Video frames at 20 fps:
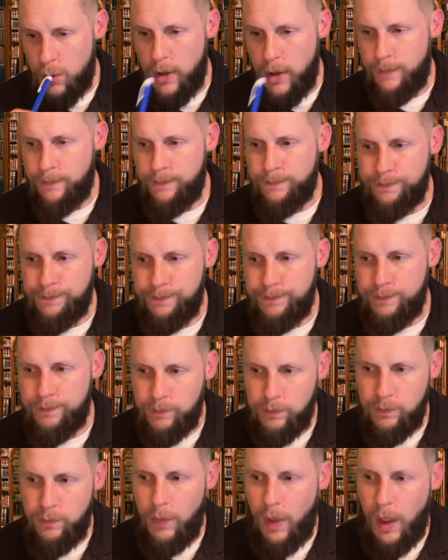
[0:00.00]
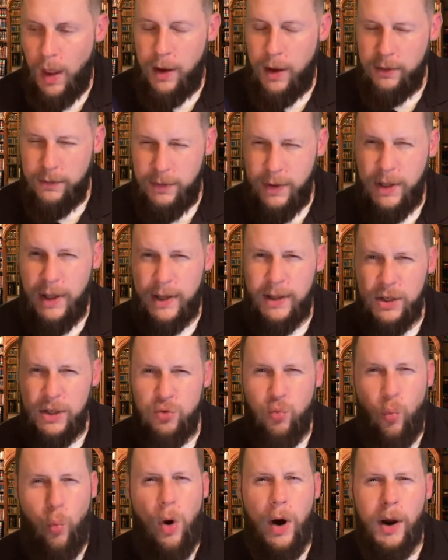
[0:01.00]
I feel like there's
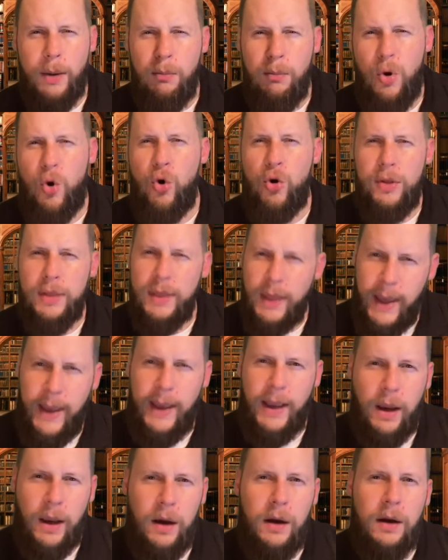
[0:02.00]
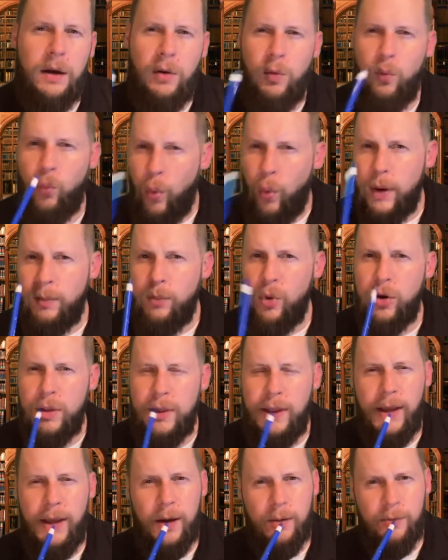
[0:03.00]
one more thing
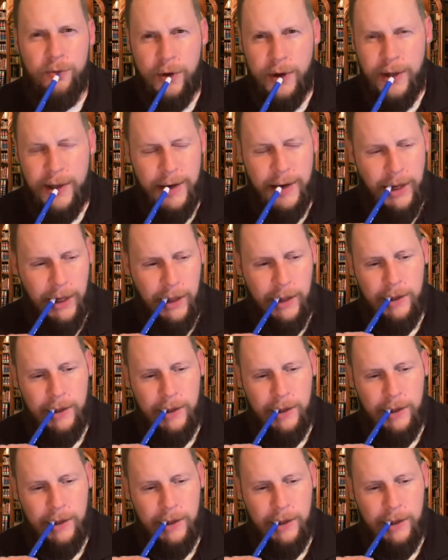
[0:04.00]
I'm forgetting.